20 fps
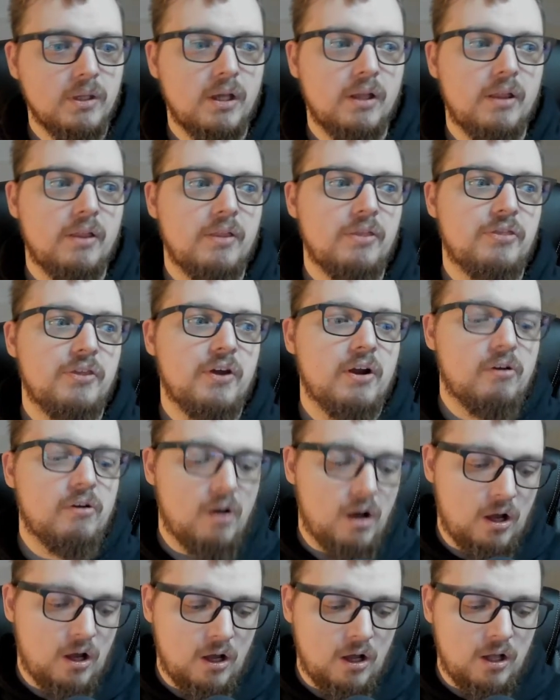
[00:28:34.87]
There
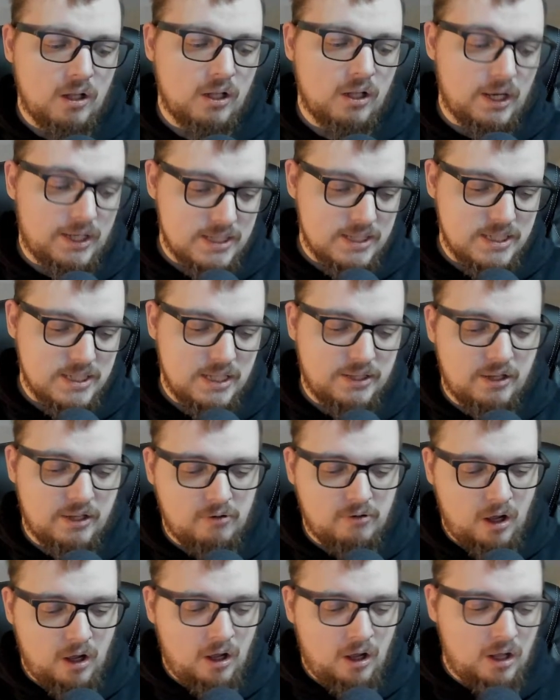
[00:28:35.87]
are, like I said, there
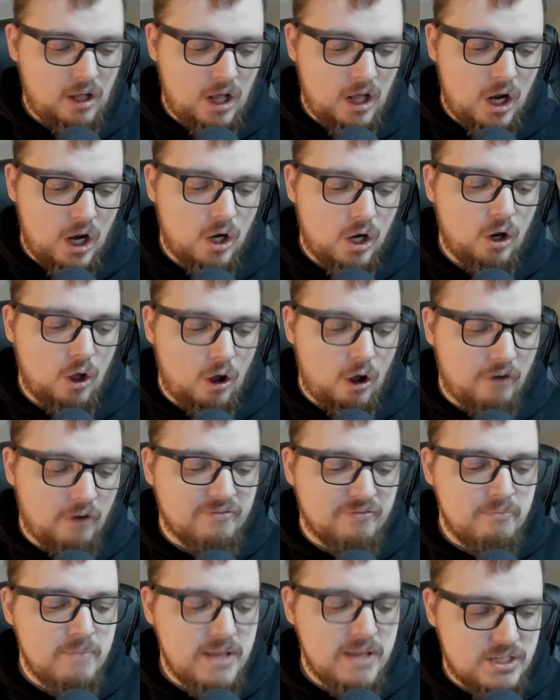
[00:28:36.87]
are a lot of
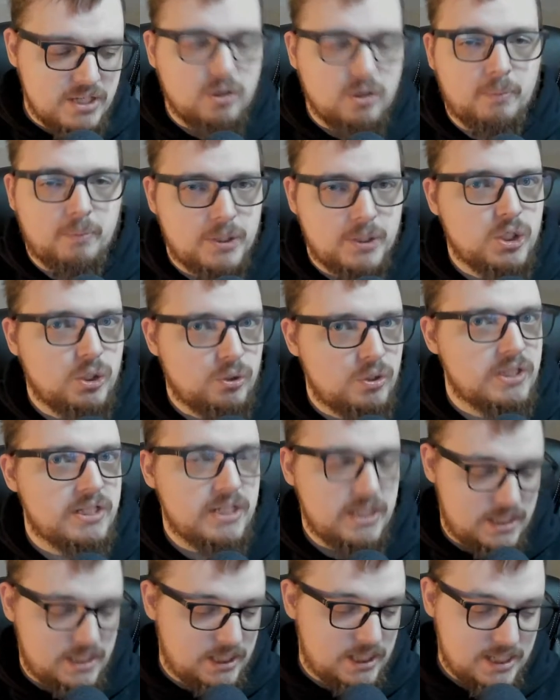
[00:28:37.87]
missed
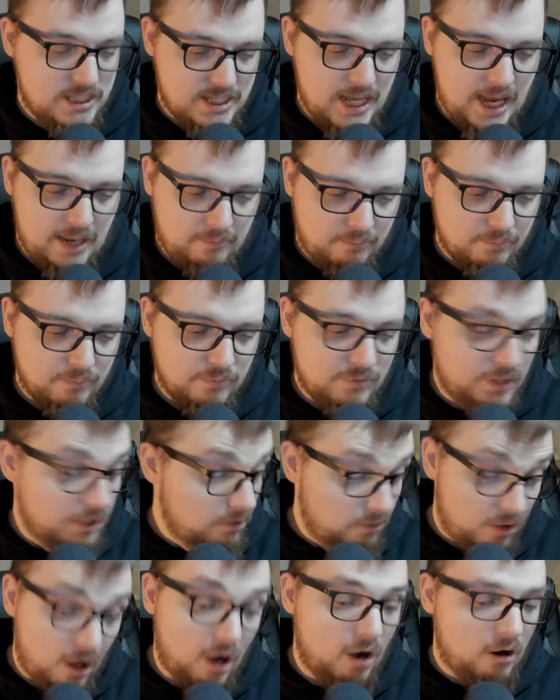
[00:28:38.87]
opportunities in this game.
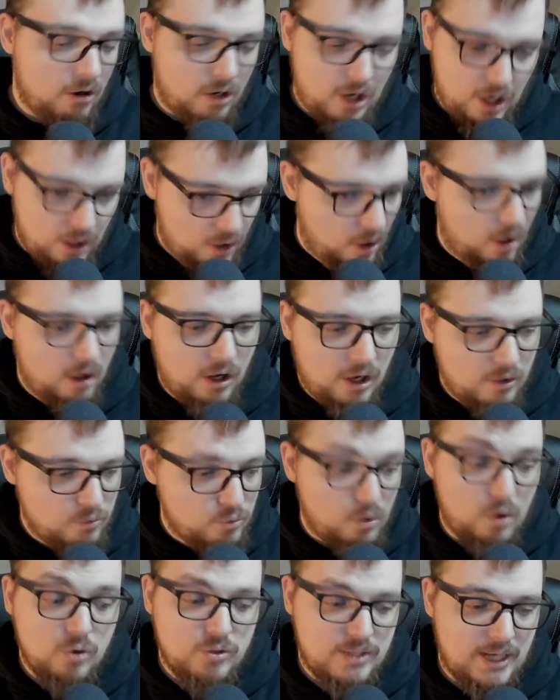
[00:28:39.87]
There are a lot. I
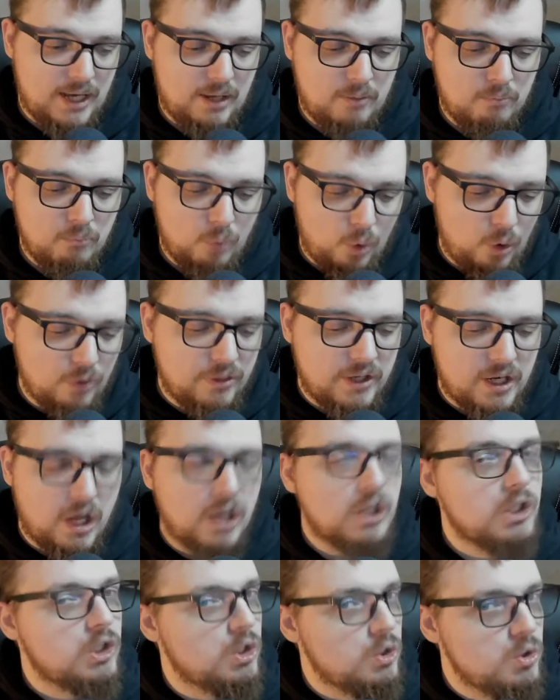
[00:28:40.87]
wrote down more than I
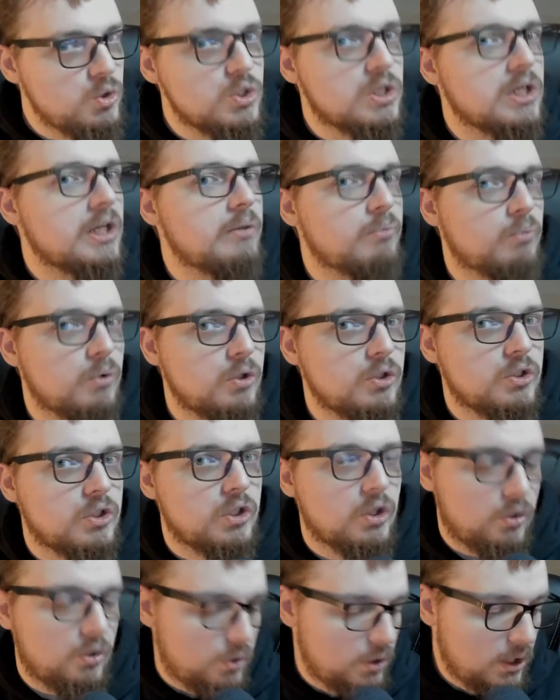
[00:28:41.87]
usually would
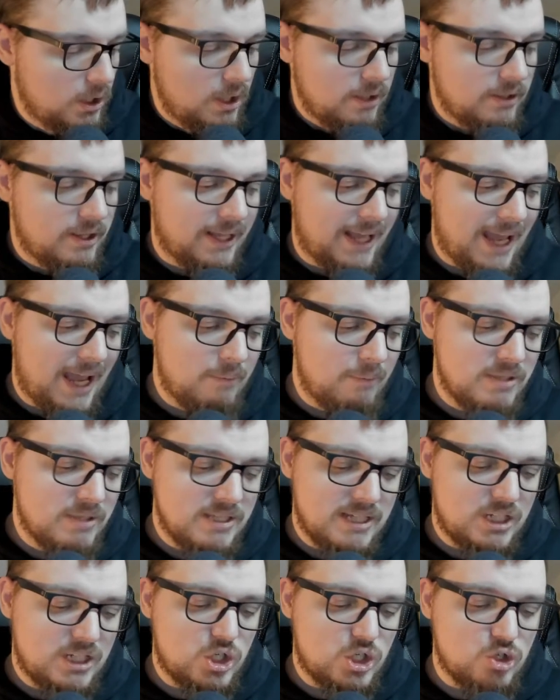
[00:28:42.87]
do. The game is
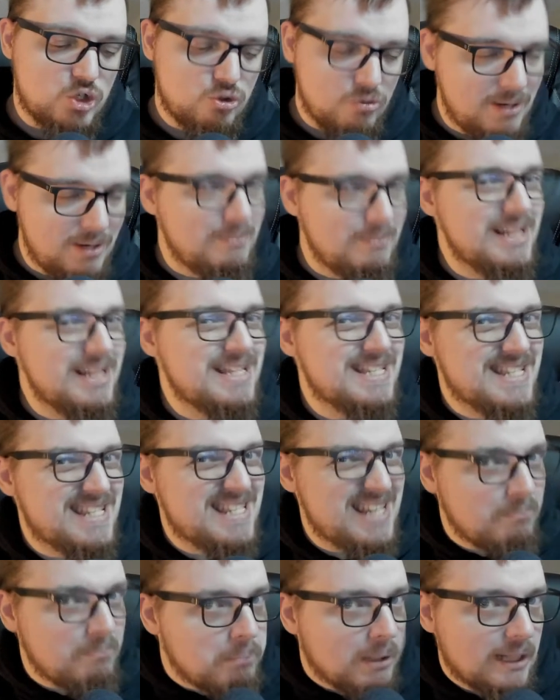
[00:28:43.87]
extremely
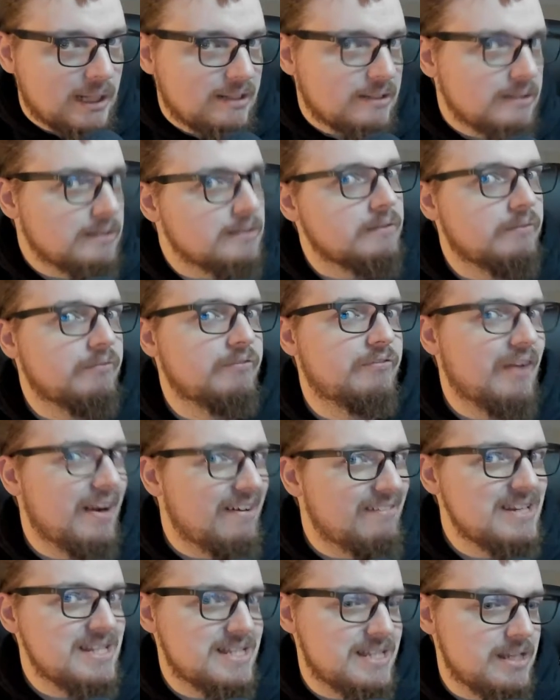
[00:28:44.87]
simple,
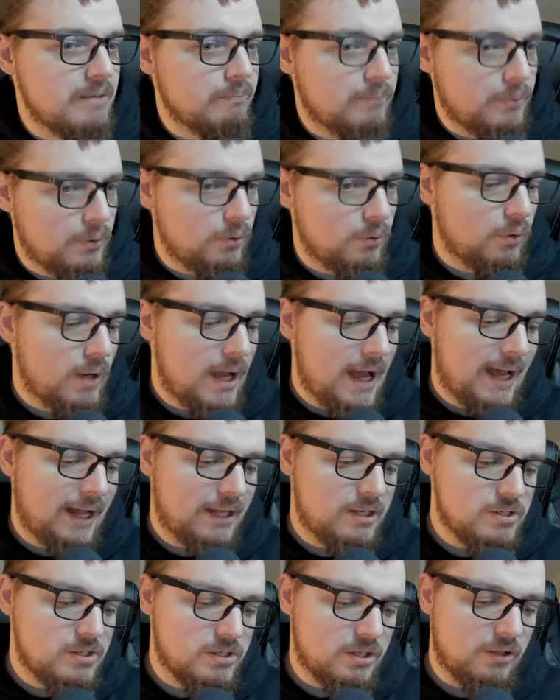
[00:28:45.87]
very simple,
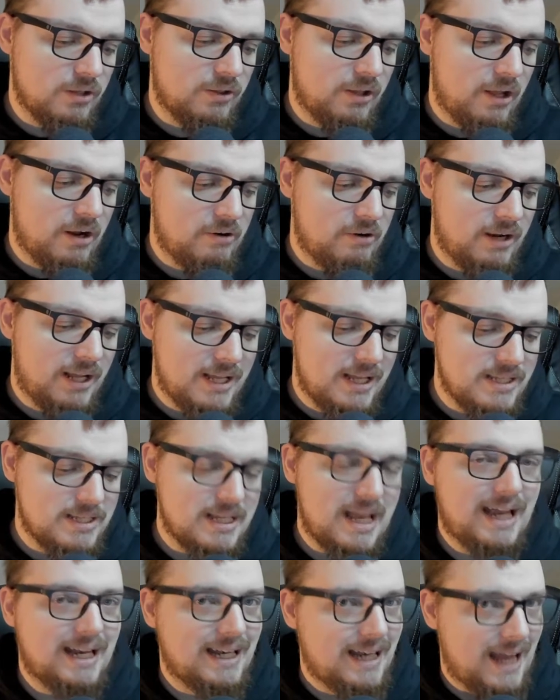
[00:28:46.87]
and there is
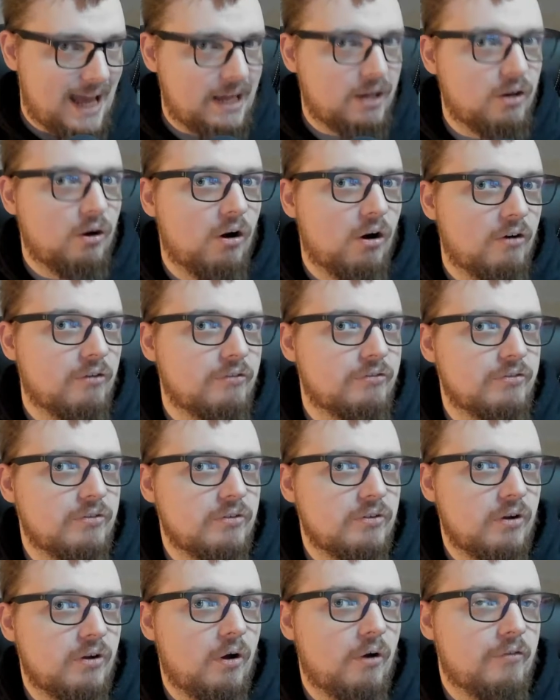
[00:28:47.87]
a lack of
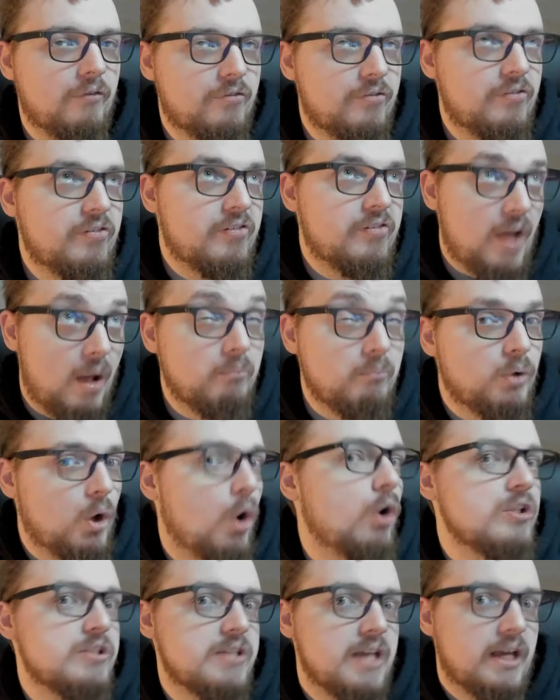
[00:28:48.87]
some
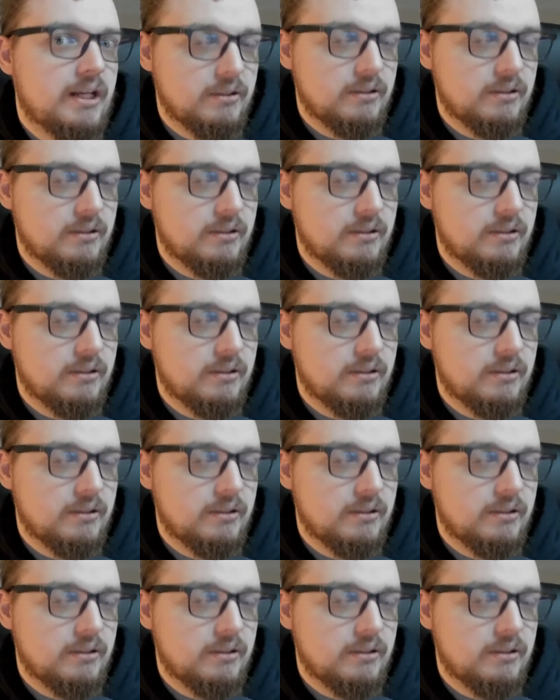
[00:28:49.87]
content.